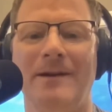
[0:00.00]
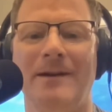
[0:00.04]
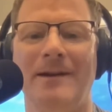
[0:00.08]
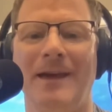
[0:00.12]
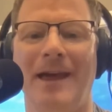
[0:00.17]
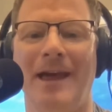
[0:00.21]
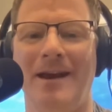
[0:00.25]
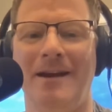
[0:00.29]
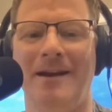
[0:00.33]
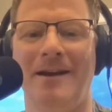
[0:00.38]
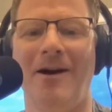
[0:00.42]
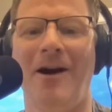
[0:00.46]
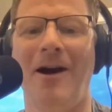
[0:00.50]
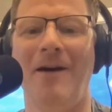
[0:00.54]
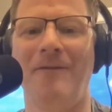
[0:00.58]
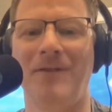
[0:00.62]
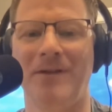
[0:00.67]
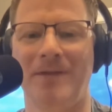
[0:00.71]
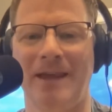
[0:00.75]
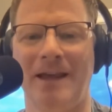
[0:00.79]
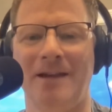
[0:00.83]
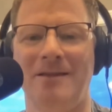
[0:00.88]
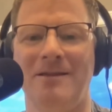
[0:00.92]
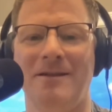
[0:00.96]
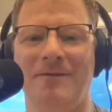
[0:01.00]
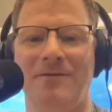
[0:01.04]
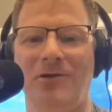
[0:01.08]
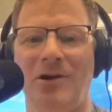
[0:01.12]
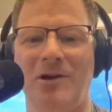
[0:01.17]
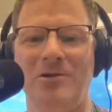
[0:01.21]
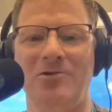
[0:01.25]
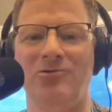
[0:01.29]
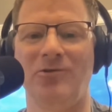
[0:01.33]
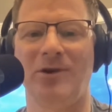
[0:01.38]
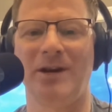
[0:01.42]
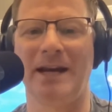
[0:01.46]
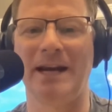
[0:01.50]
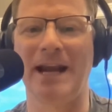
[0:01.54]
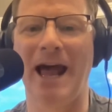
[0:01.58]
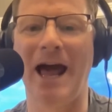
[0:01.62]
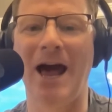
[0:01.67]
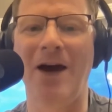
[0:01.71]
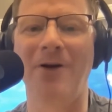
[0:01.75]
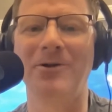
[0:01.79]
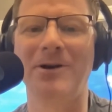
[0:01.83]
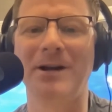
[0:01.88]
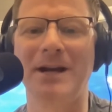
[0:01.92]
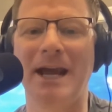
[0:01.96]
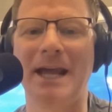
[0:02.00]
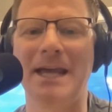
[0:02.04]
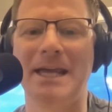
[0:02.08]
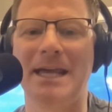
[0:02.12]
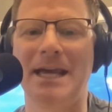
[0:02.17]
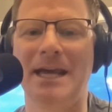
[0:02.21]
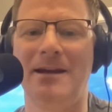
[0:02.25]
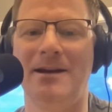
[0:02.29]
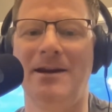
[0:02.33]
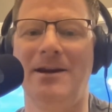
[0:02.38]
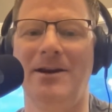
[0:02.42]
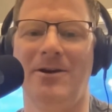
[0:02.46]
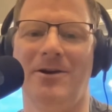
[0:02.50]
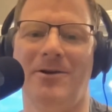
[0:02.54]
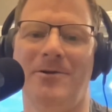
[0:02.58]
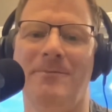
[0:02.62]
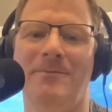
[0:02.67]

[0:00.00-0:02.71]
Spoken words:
And often that's the frustrating, how did I get here?